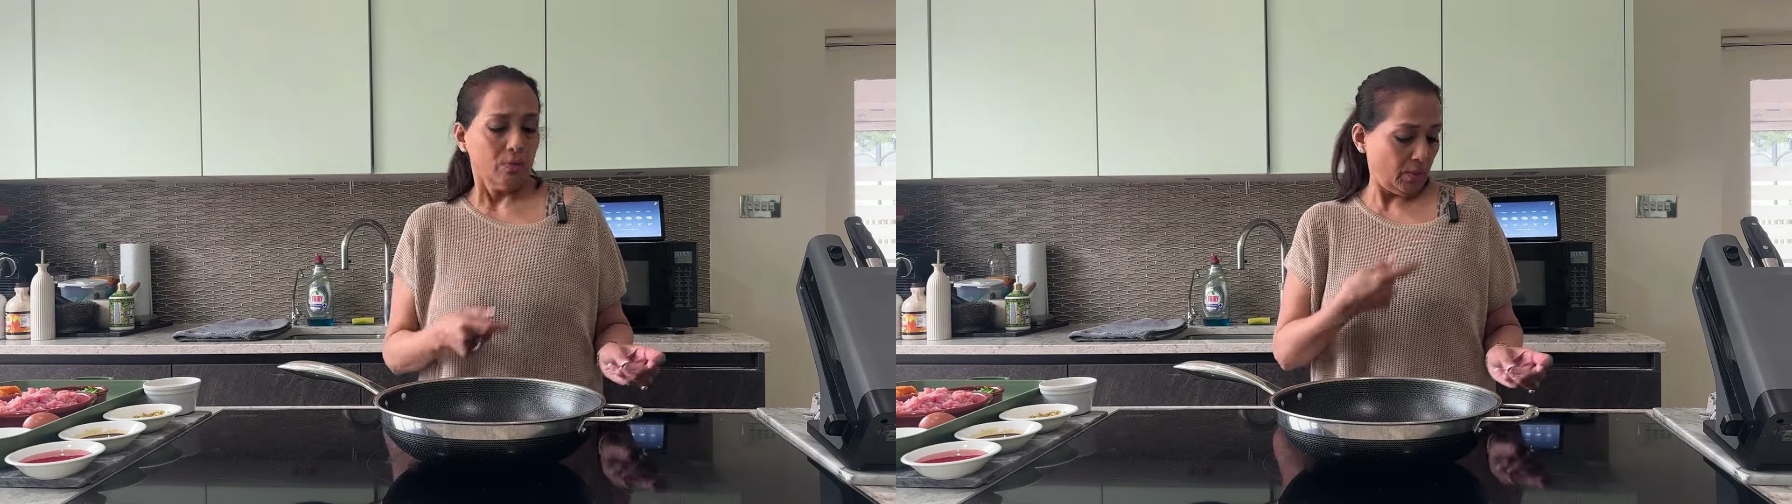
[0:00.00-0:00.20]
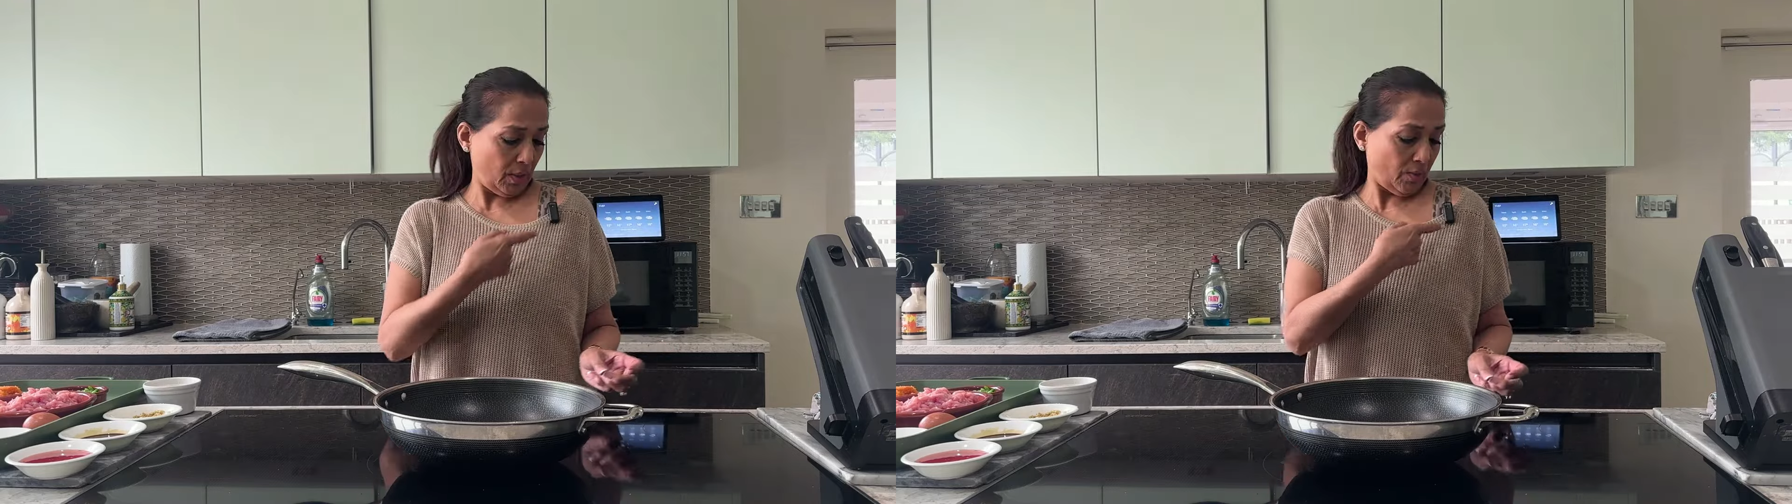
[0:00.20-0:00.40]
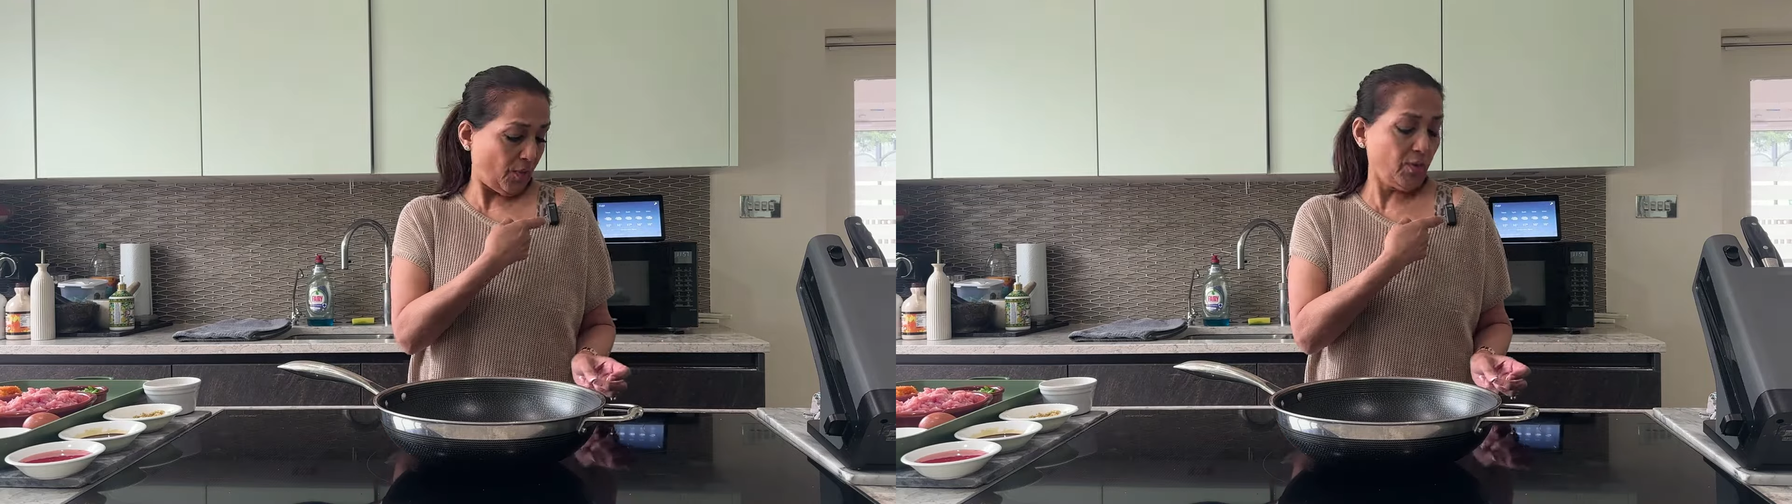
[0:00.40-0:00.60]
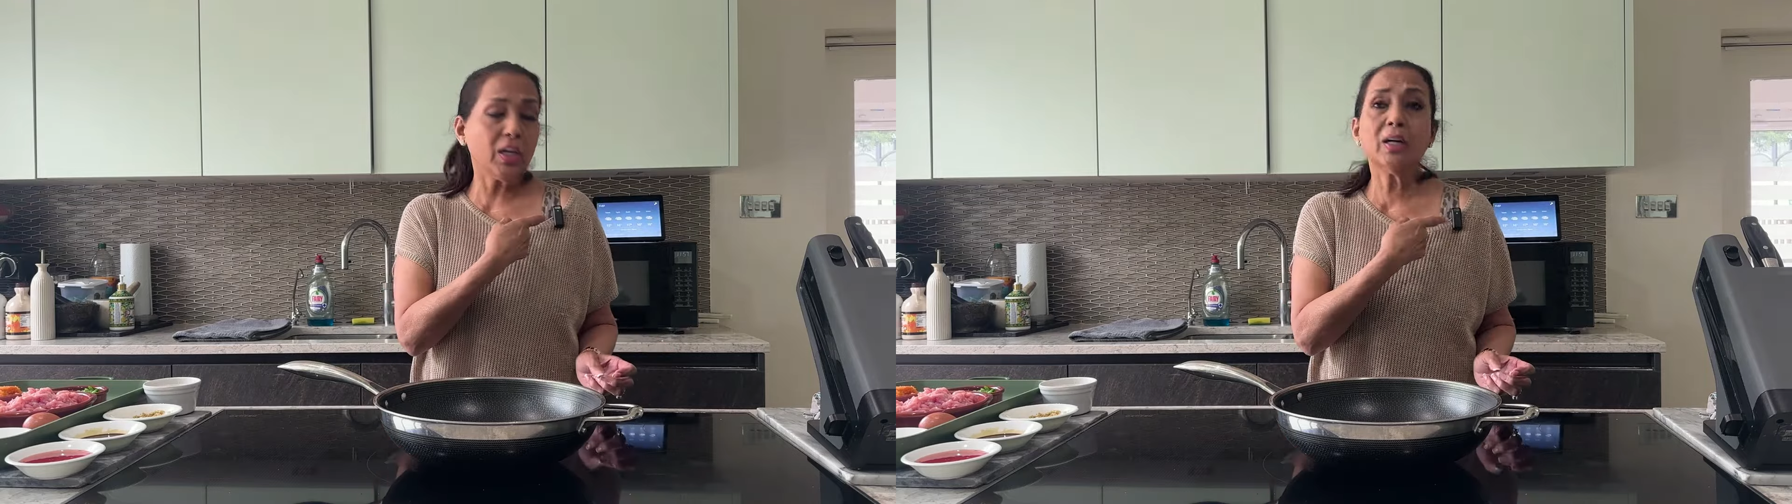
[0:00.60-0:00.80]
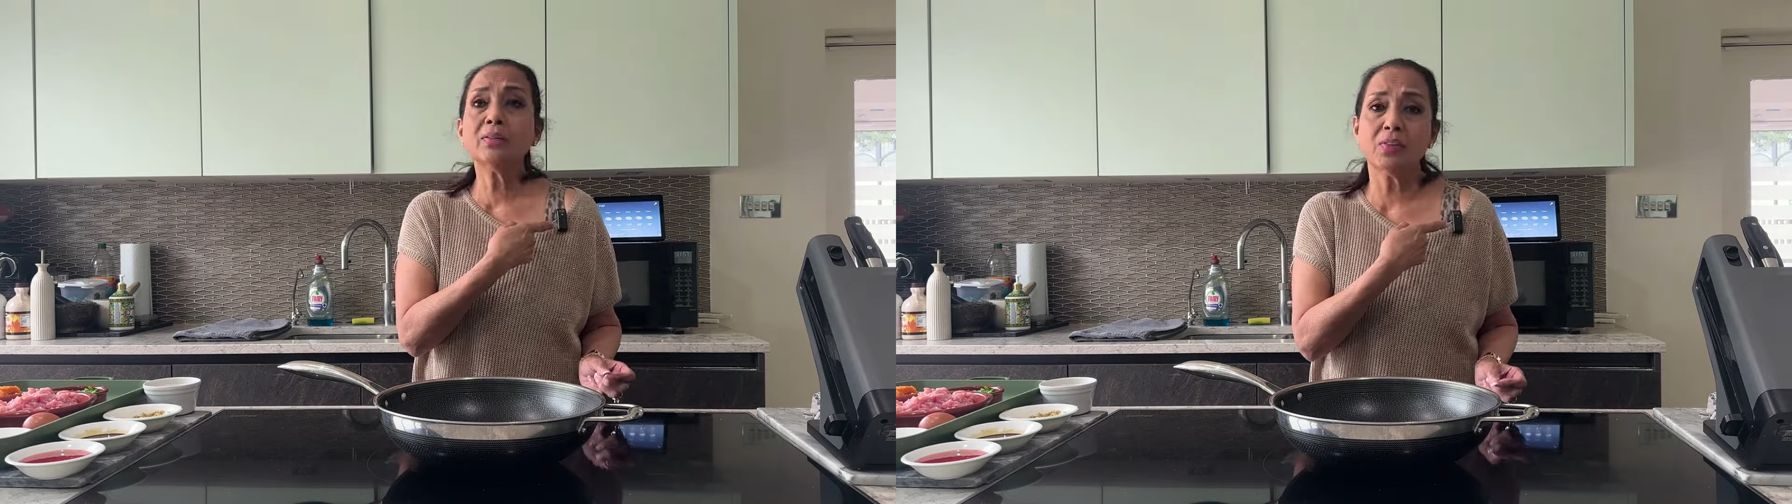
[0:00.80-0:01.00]
with the very
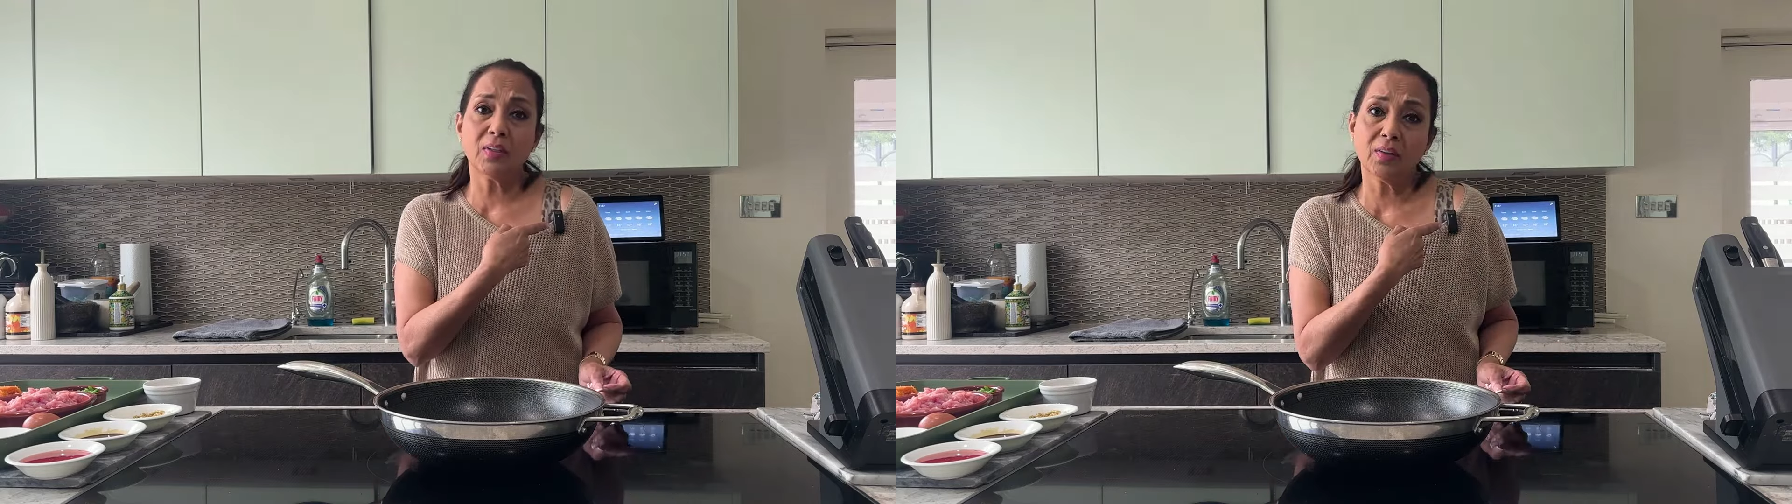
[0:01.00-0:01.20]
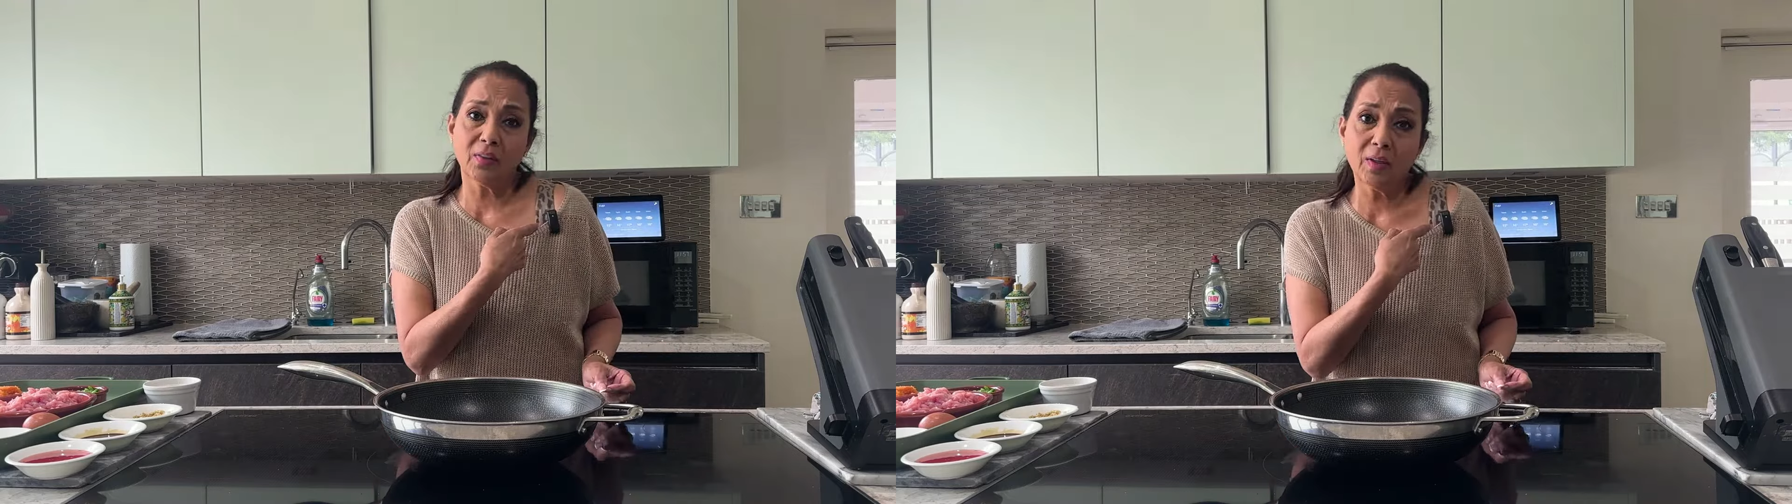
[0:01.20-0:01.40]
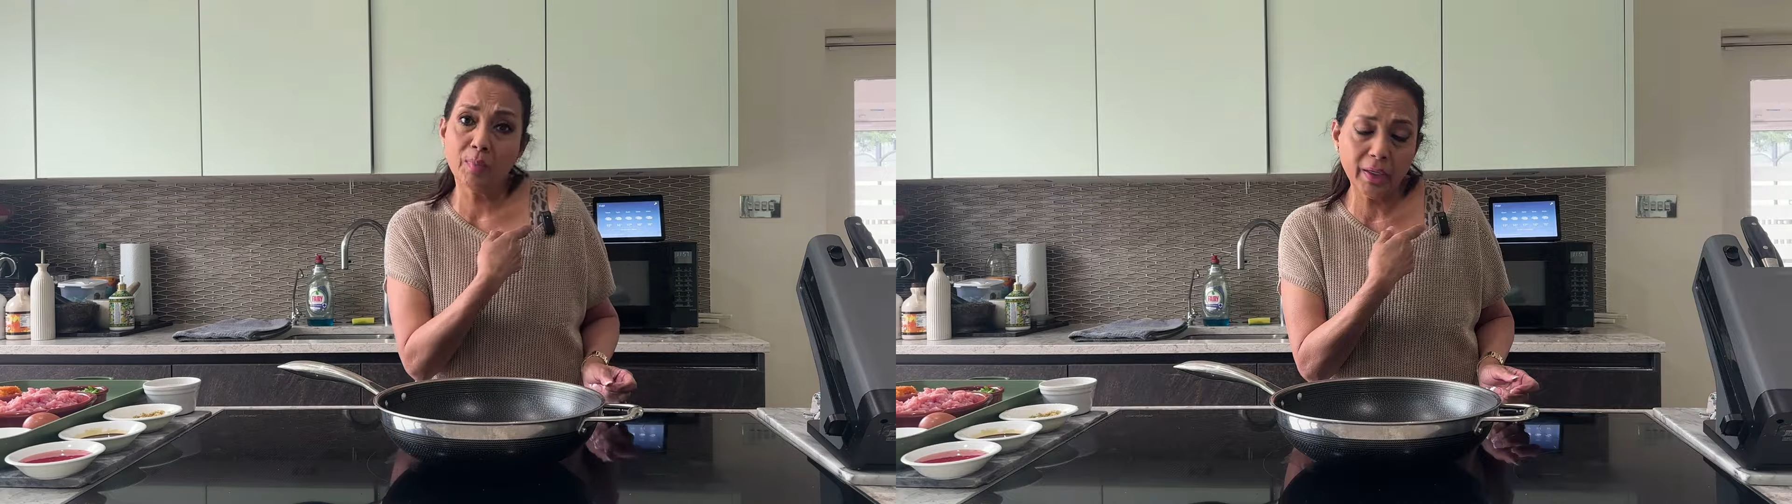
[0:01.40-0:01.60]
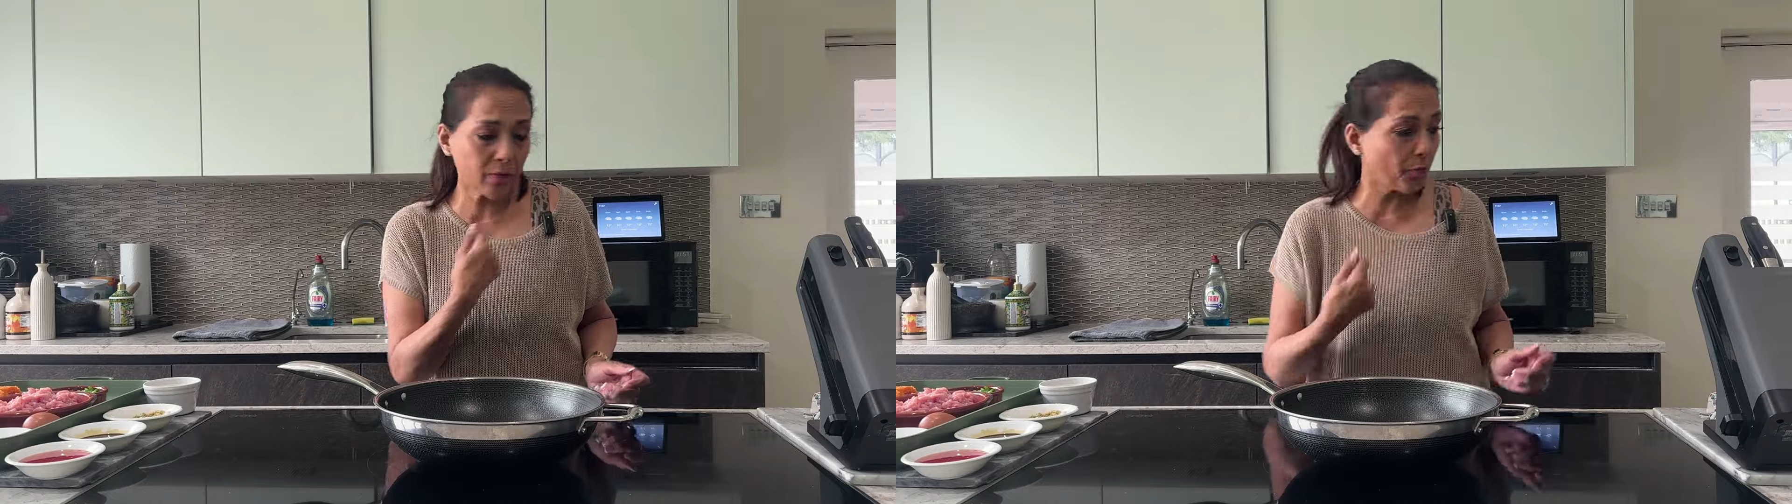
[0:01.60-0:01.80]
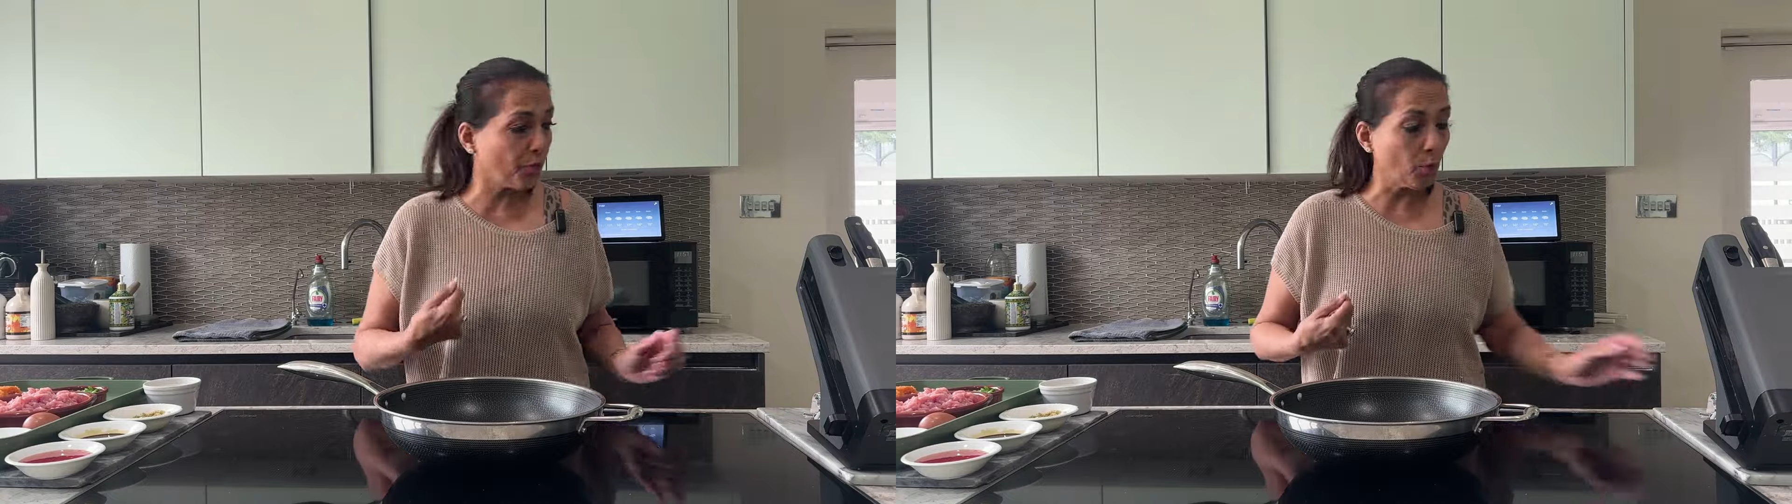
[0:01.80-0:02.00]
unsexy
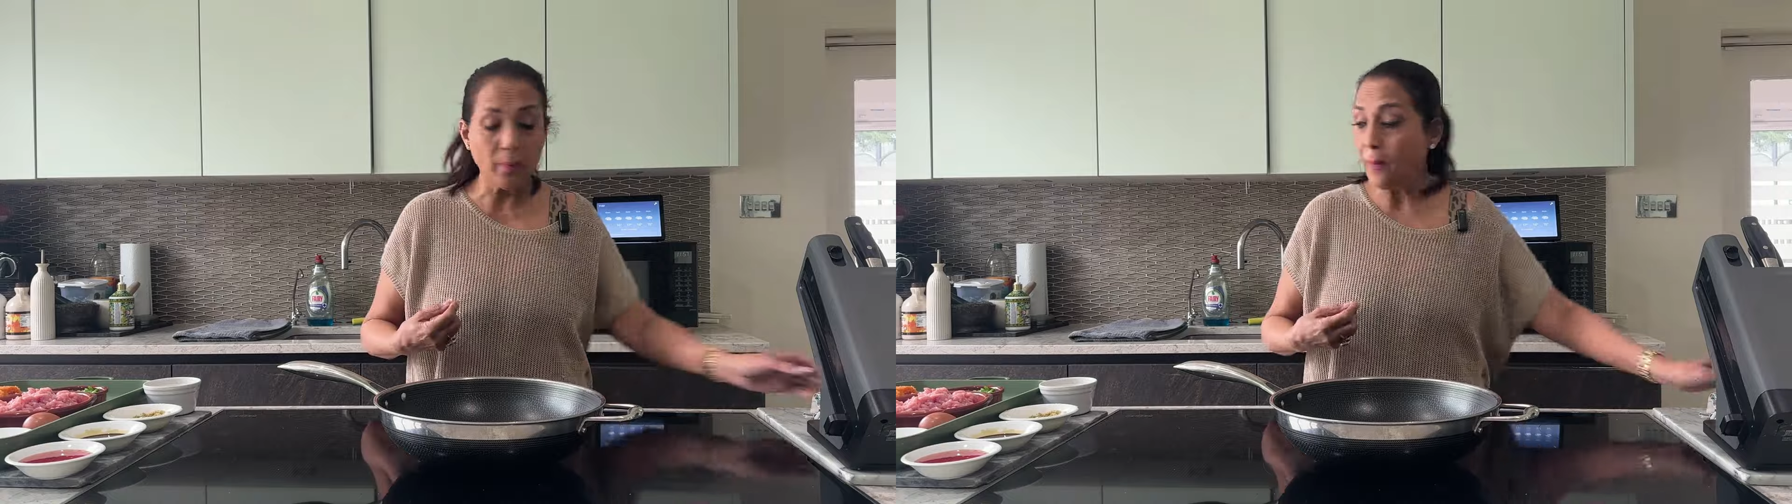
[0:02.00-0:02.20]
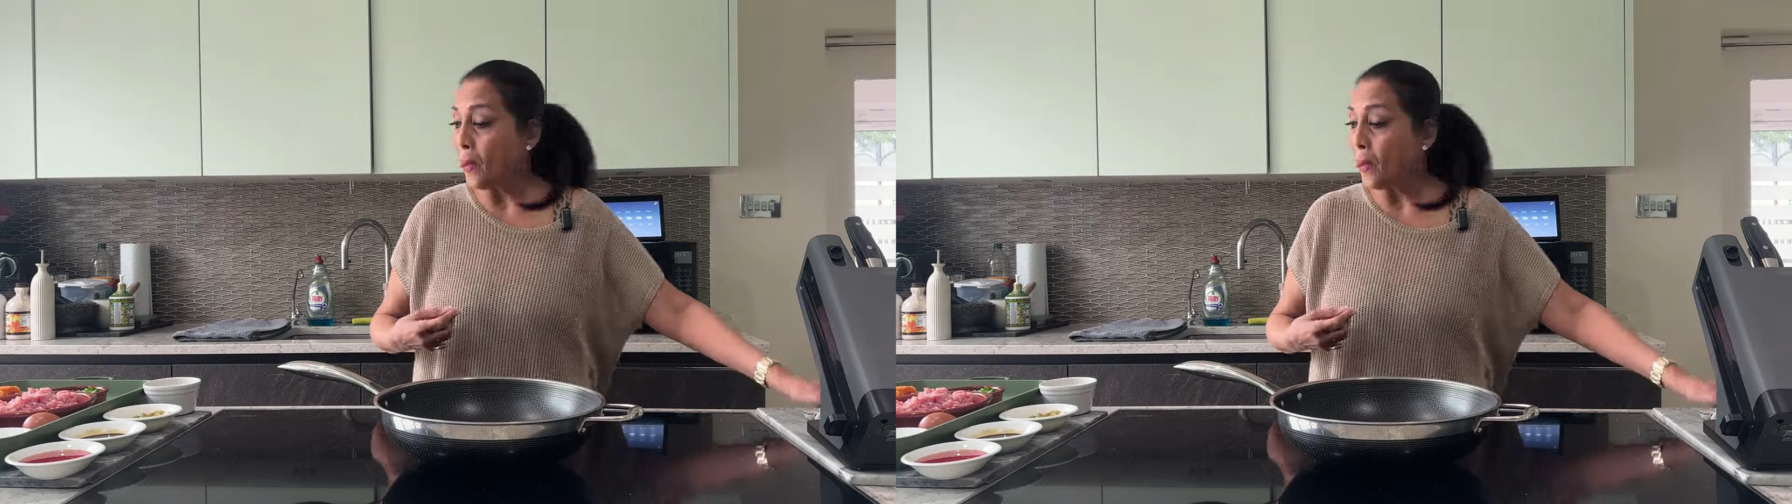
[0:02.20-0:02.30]
microphone.